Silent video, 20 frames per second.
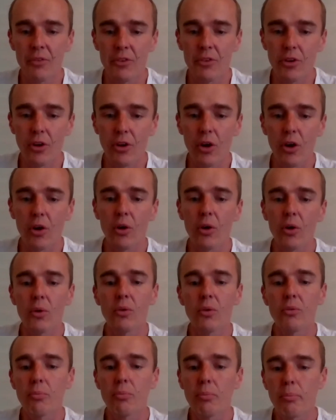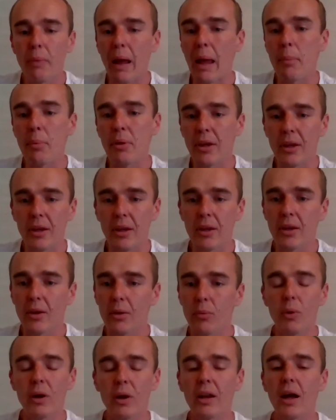So maybe
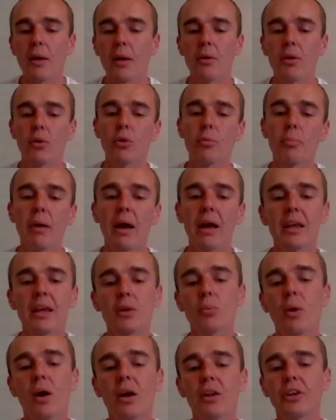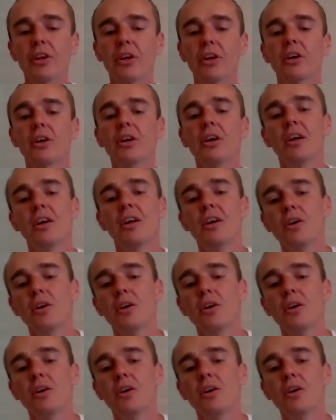when I look back in 1 year,